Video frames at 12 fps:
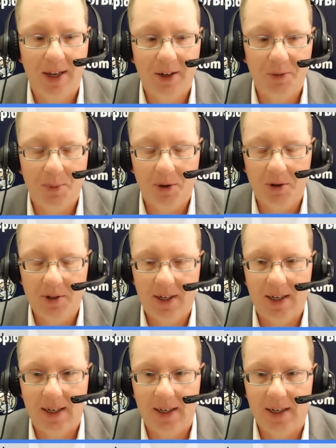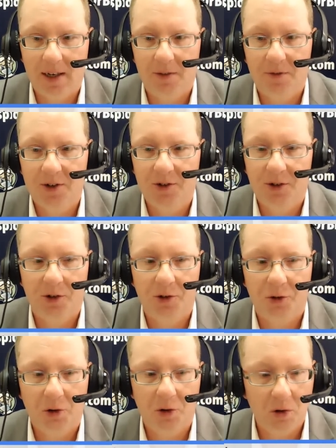expert in infection
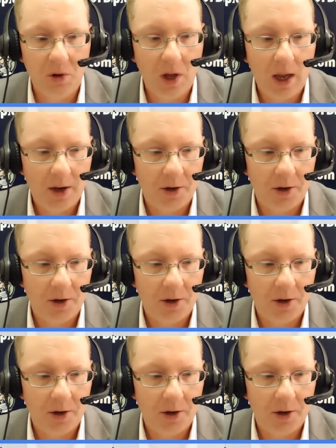control.